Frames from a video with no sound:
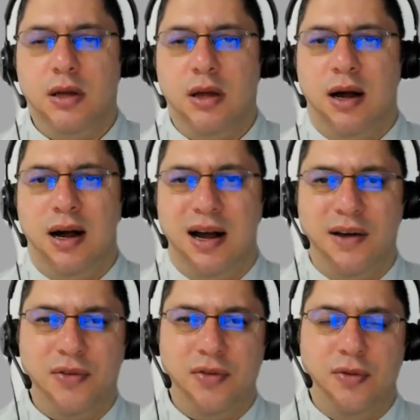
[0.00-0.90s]
uh,
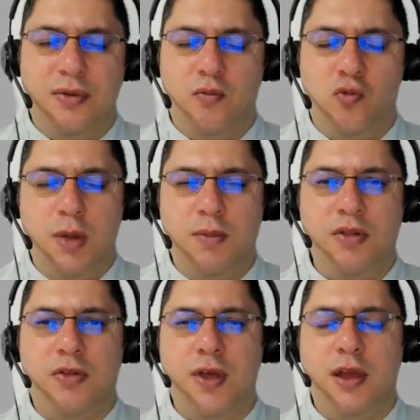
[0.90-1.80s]

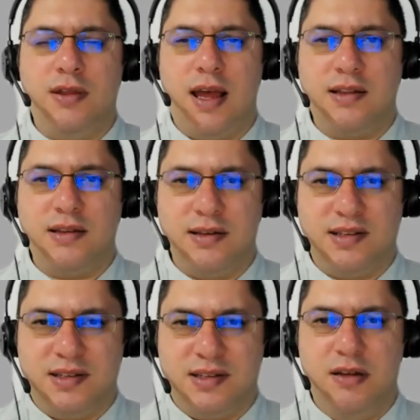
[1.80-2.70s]
women think that
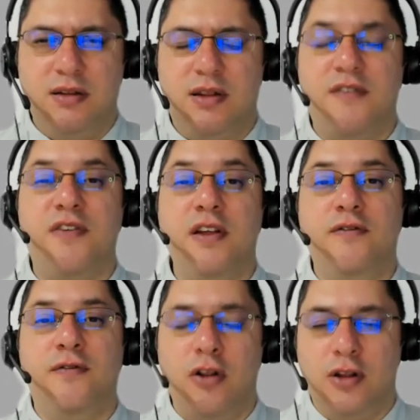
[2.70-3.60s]
still they feel
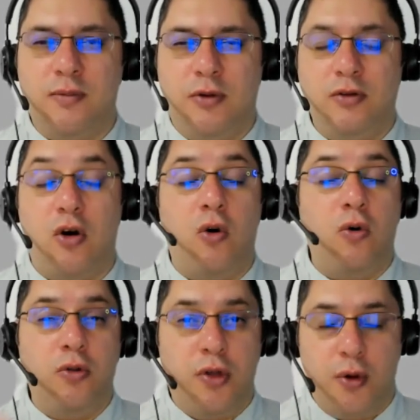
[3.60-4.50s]
vulnerable,
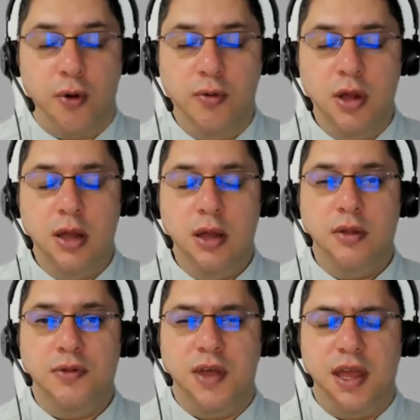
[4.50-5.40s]
although
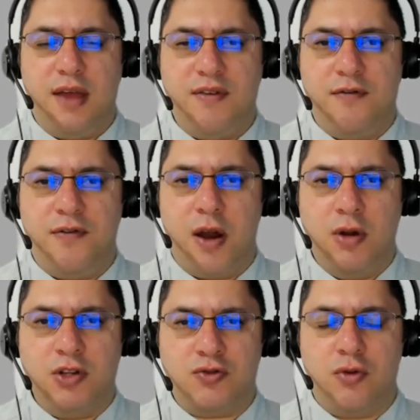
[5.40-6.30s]
they have a
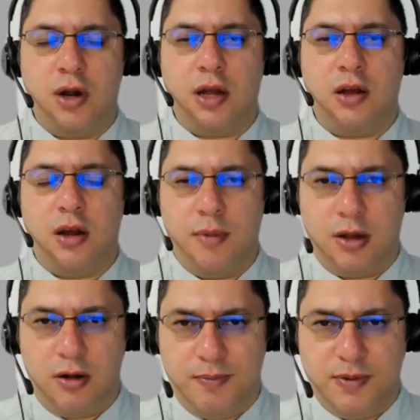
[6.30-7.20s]
very strong
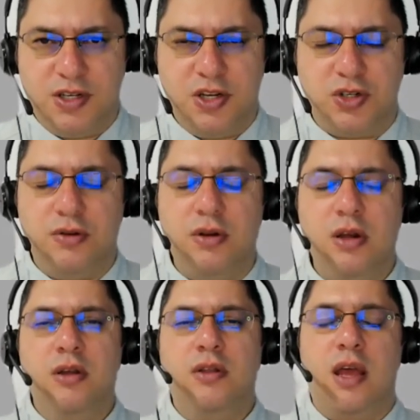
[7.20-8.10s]
economical position,
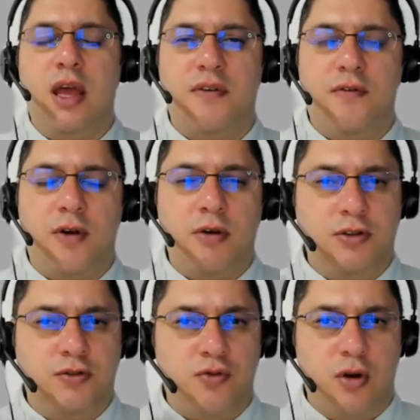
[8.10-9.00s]
they have a very
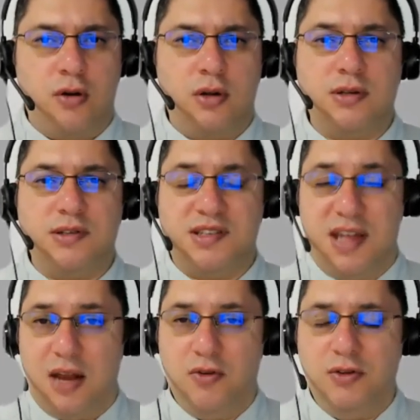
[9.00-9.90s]
strong
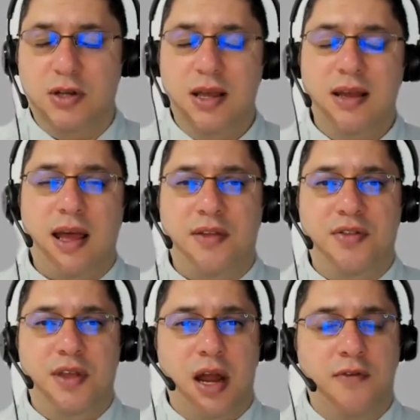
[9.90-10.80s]
status,
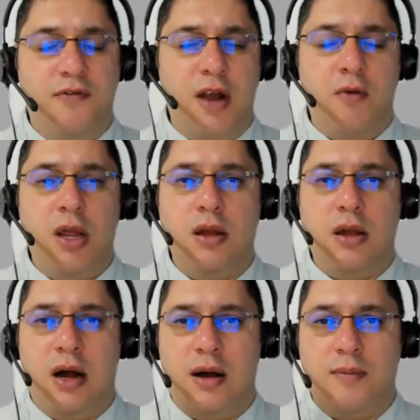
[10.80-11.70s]
and they are very
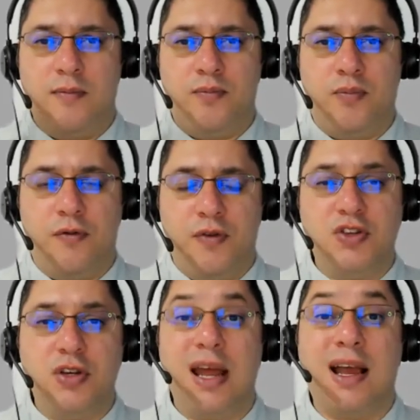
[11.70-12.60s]
um,
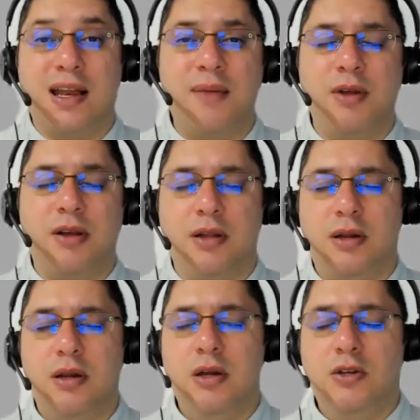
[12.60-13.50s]
proficient
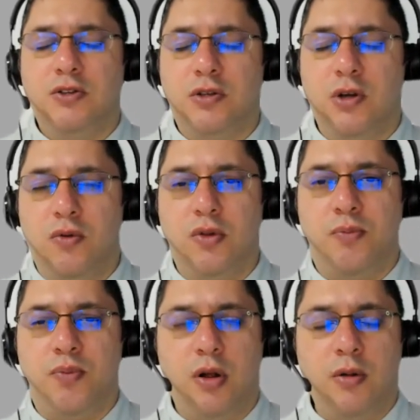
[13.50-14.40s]
academically. So the
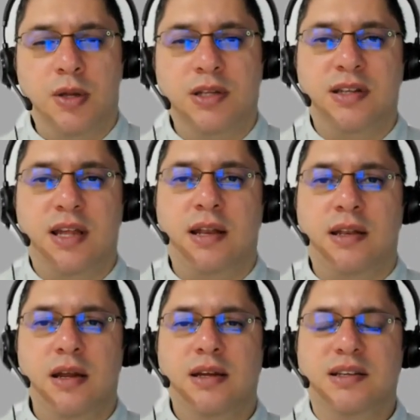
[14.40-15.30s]
problem is that
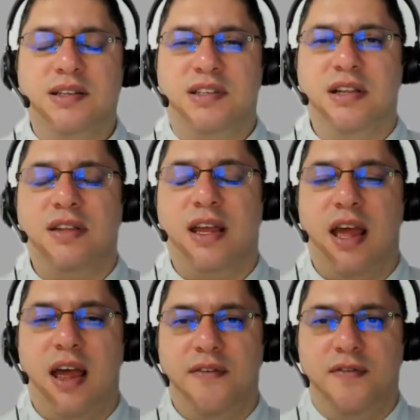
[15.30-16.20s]
still they
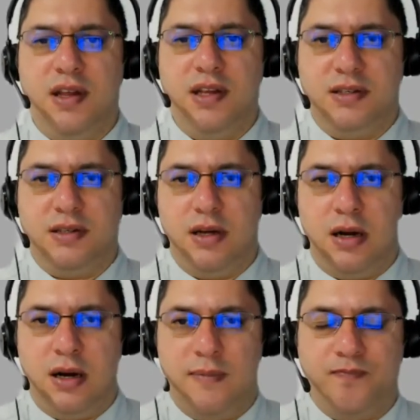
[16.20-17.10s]
have this
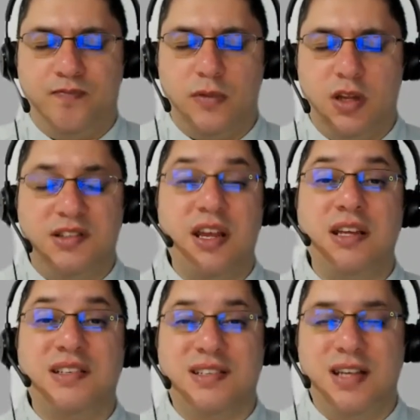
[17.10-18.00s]
um, let's say
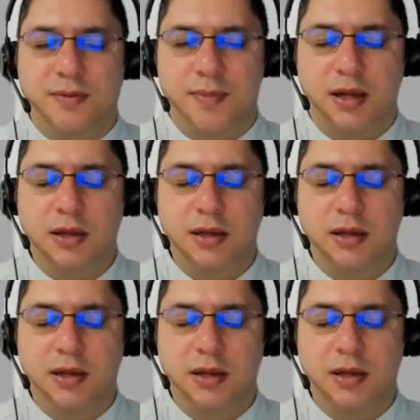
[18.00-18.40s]
stigma